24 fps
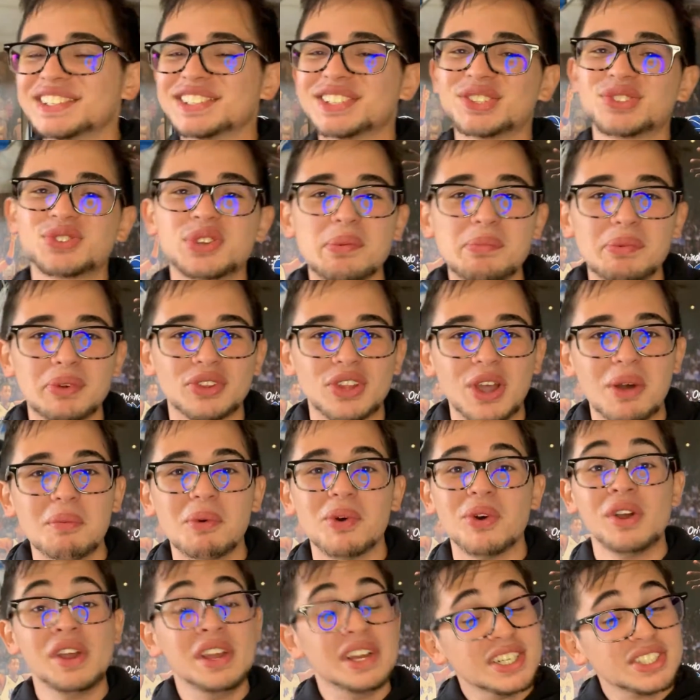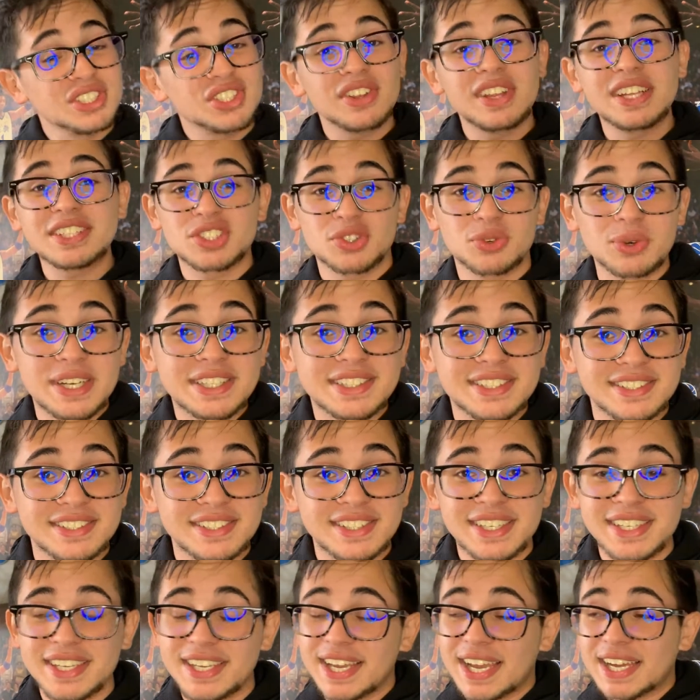his triple double. So that's great to
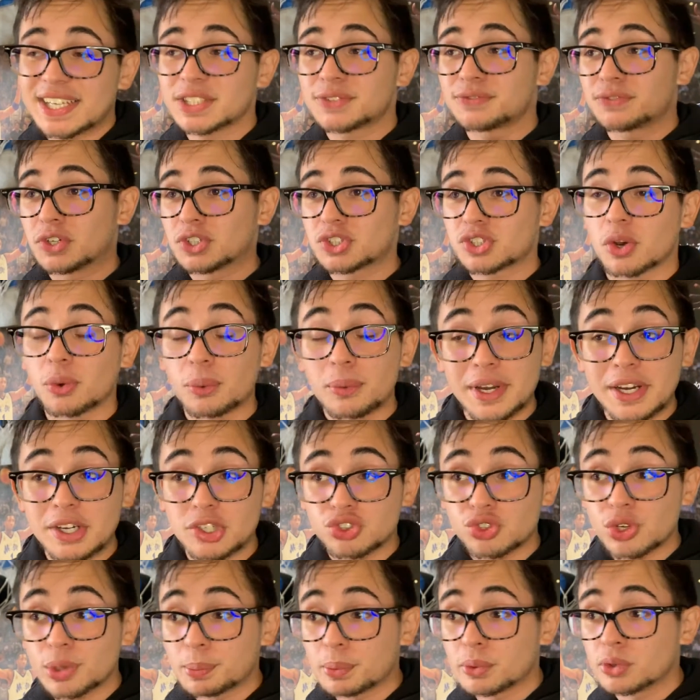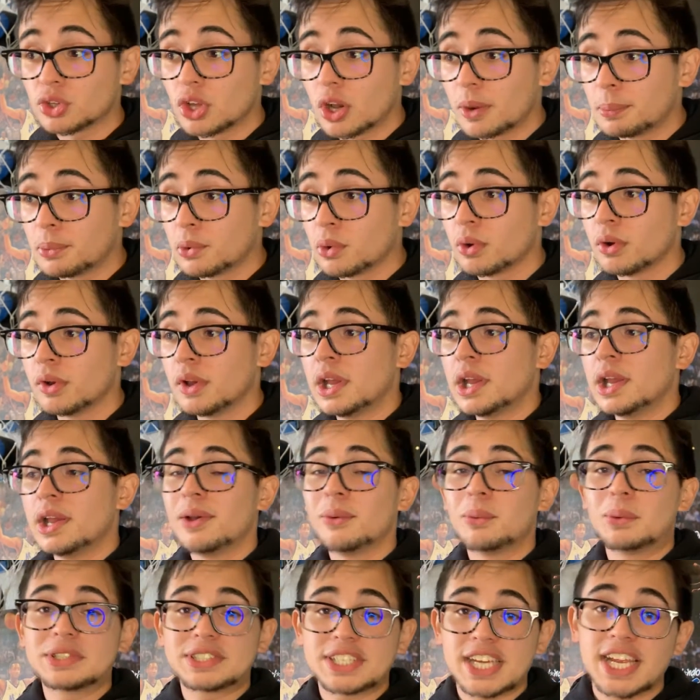see. He got his first career triple double,
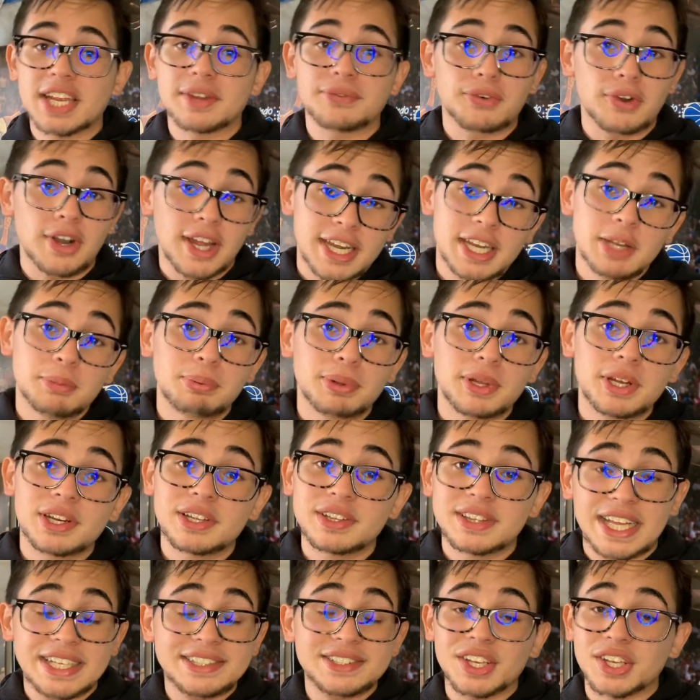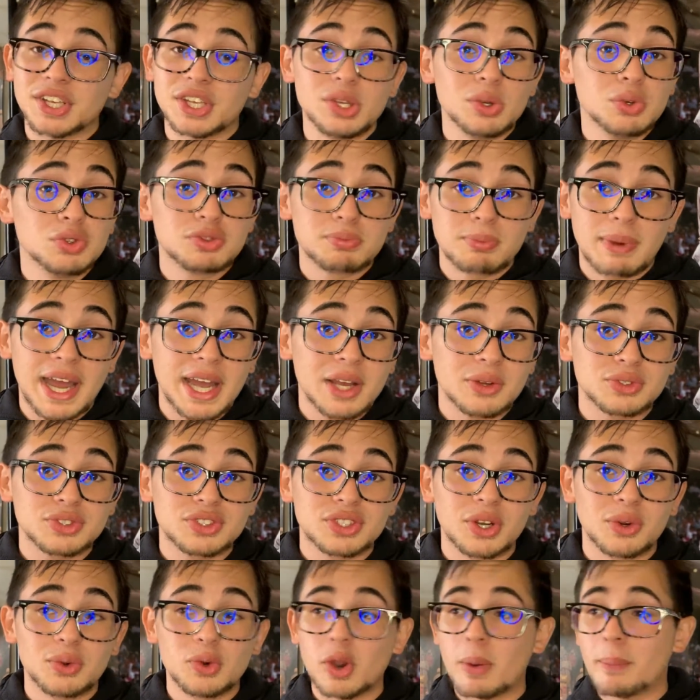which hey, for any player, that's a huge
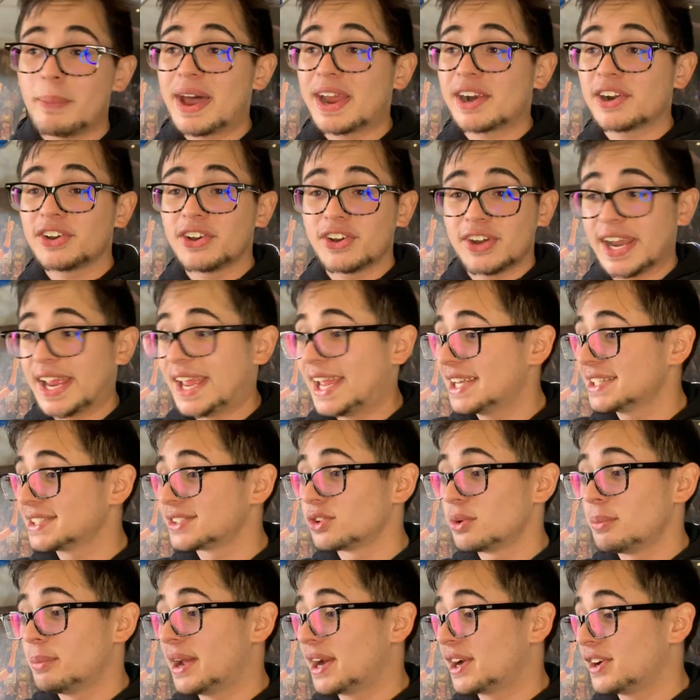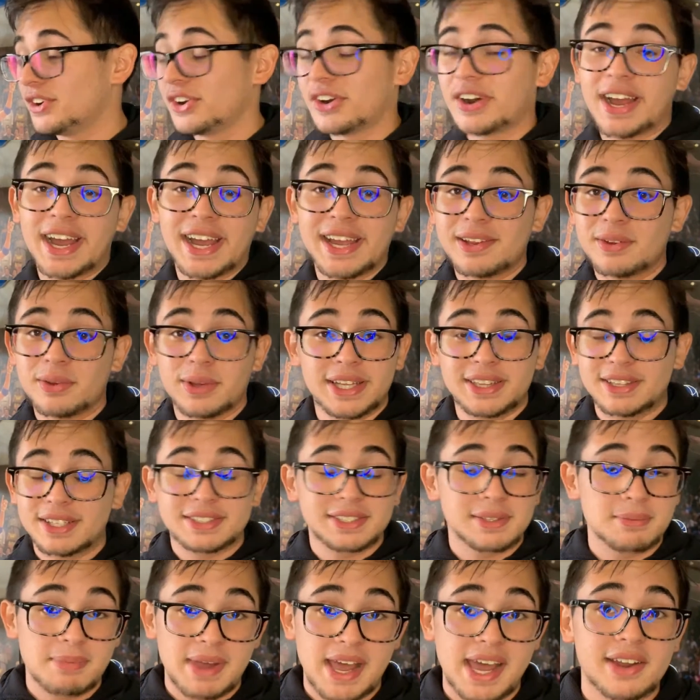milestone. No matter your age, no matter your height, it
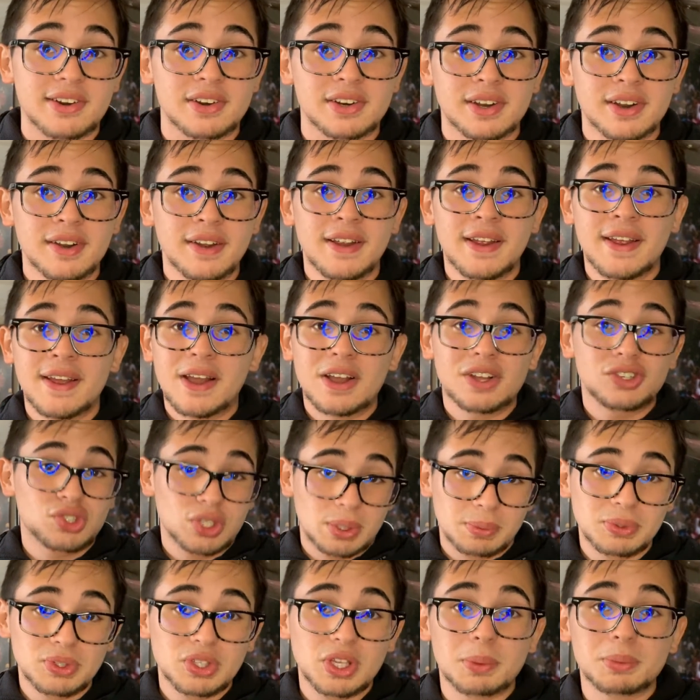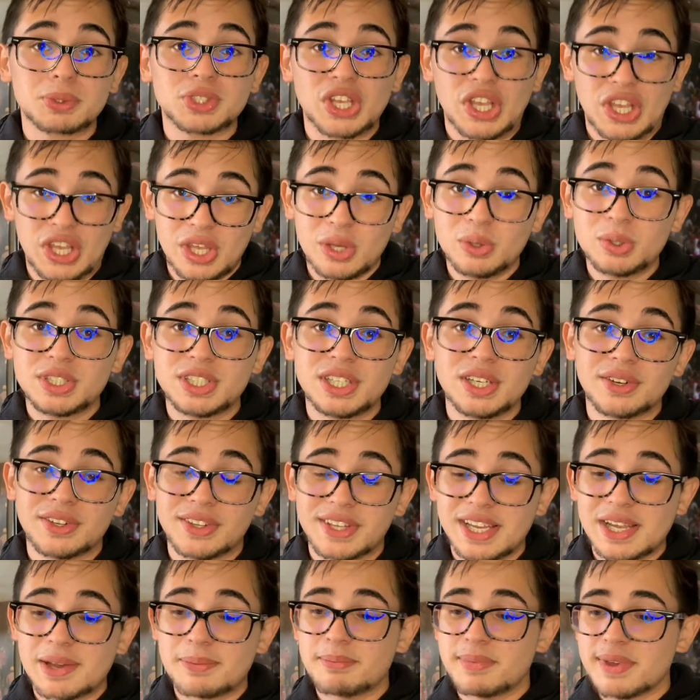doesn't matter. A triple double is a huge deal in the
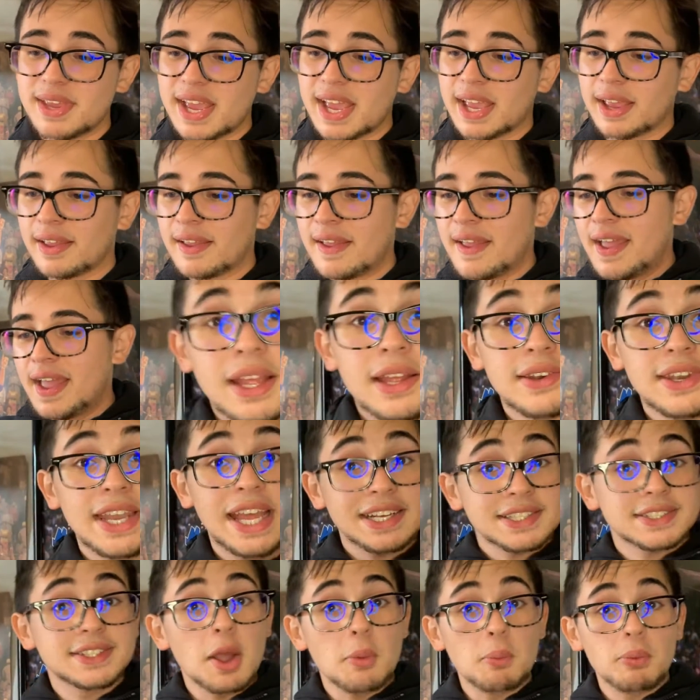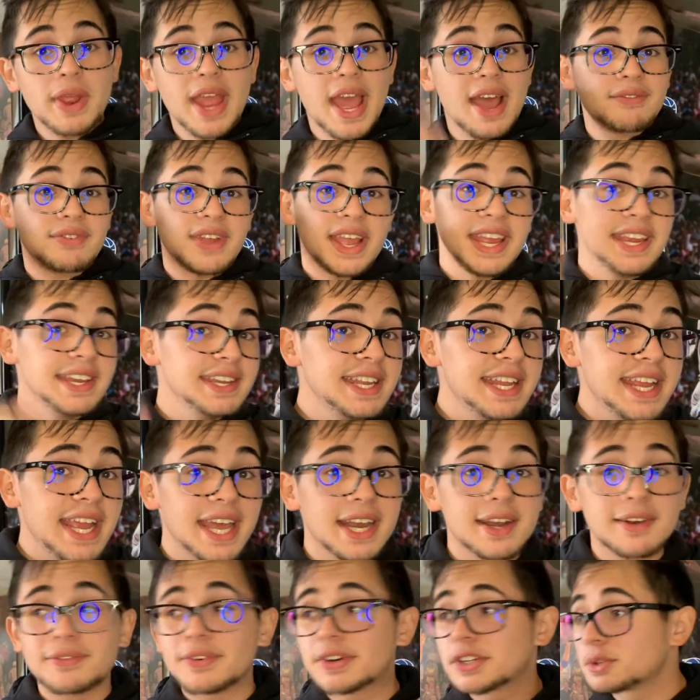NBA. Next up, we have
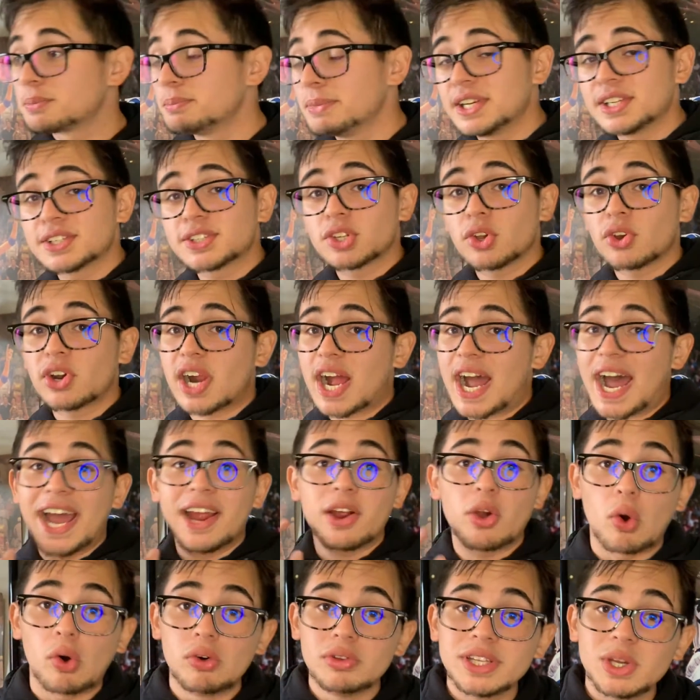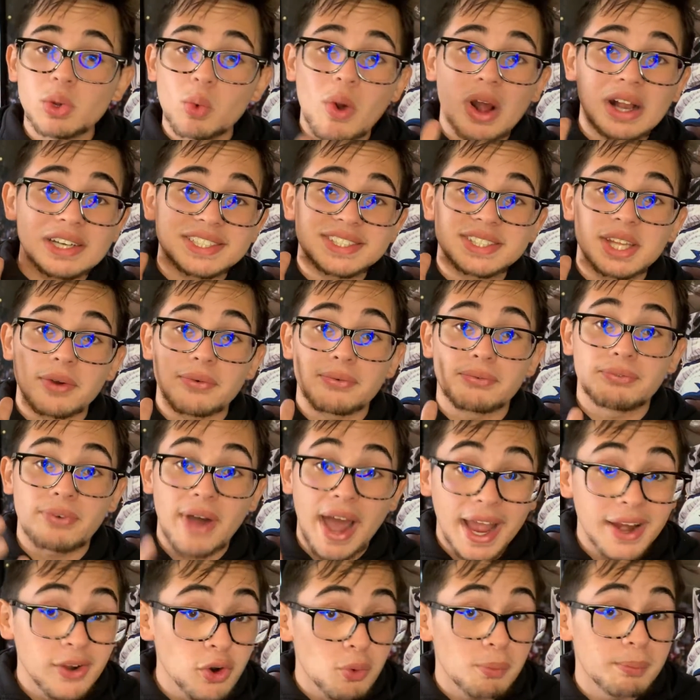Indiana versus Minnesota. I only watched the
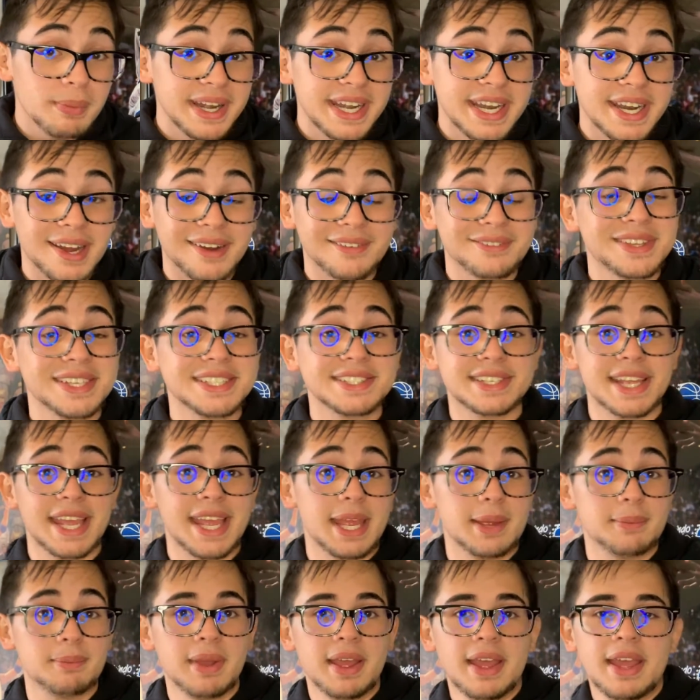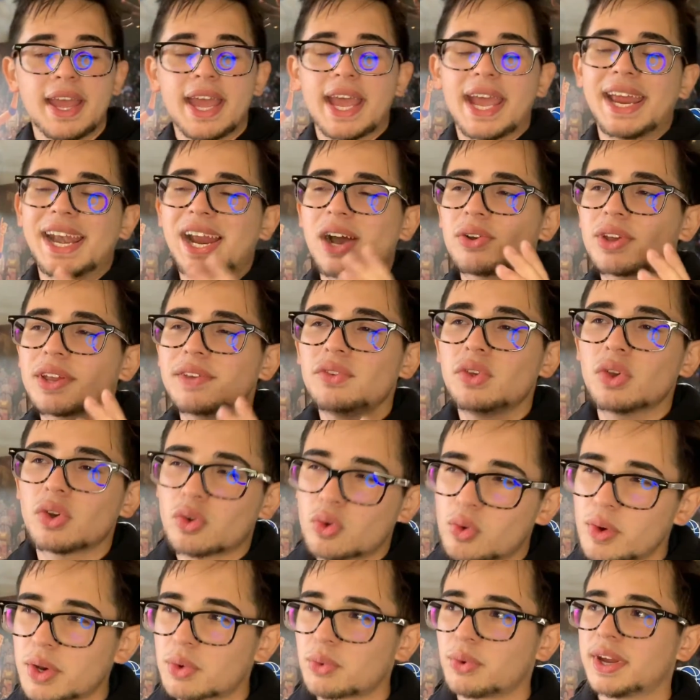final minute of this game, and I'll give you a
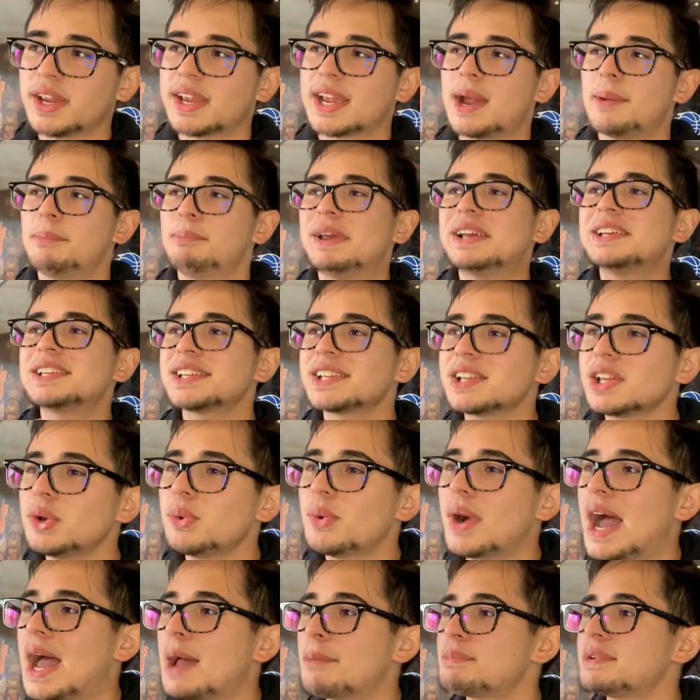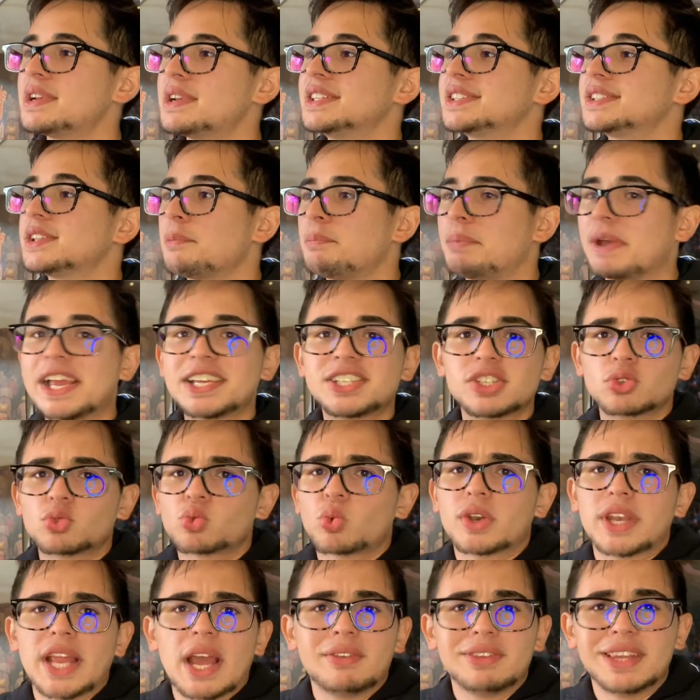quick recap. Basically, what happened is the Pacers were
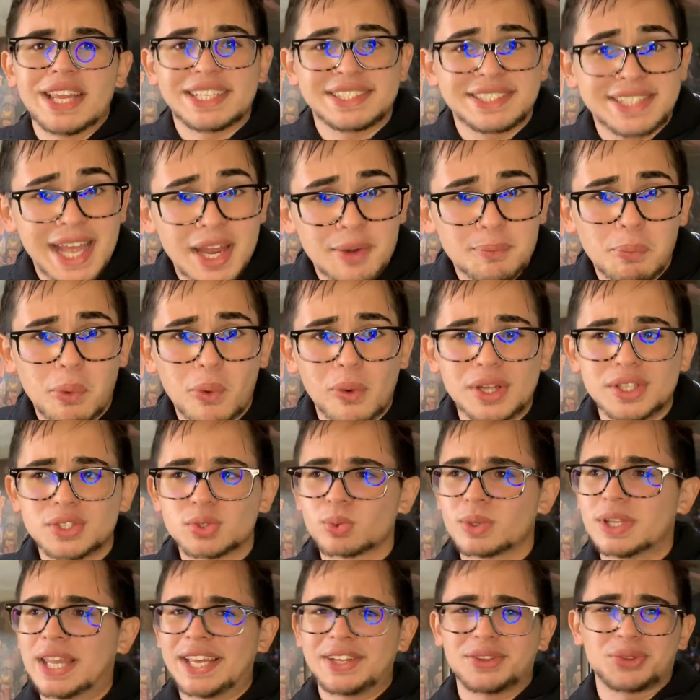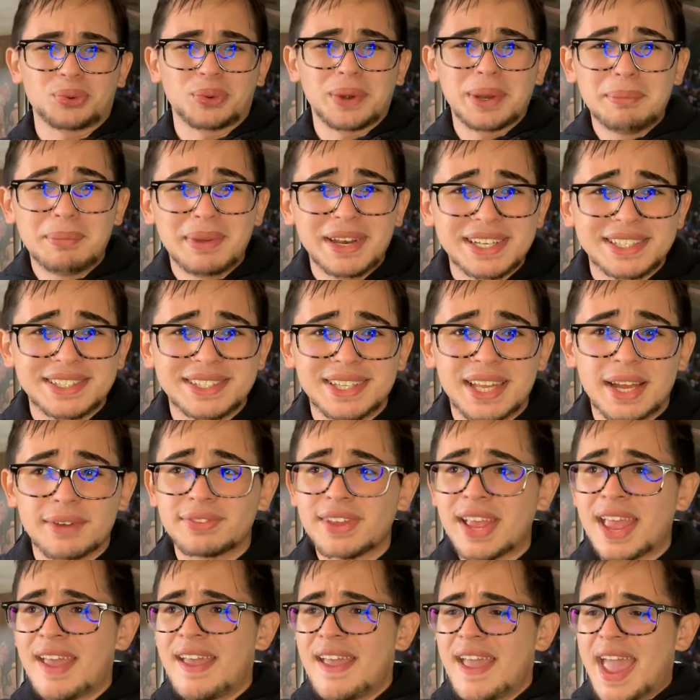down like 10 points with like 3 minutes left,
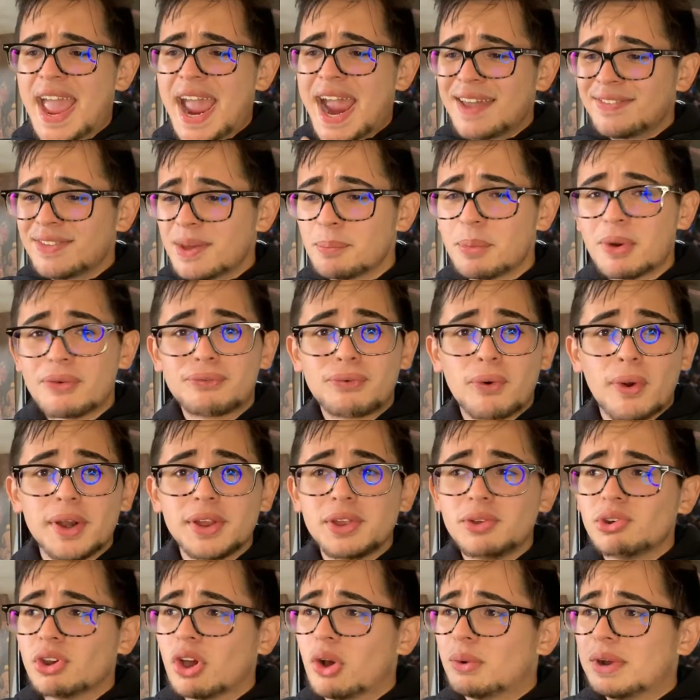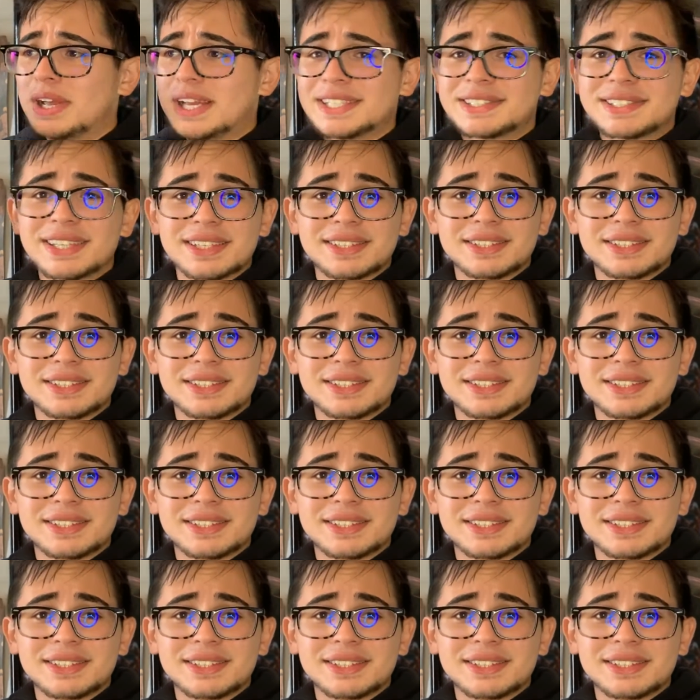and then before you know it,